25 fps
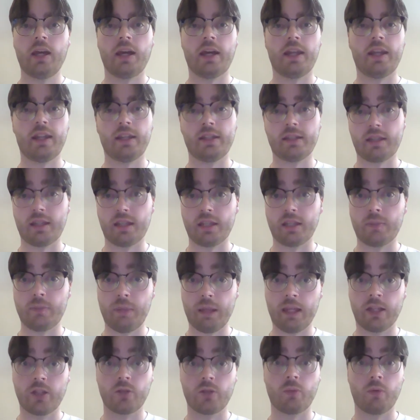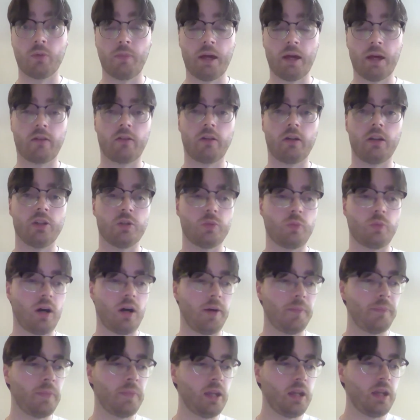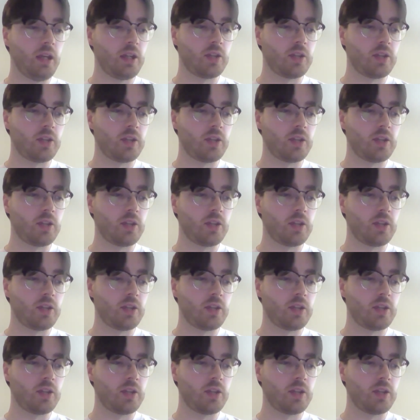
and hence their speaks were better as well.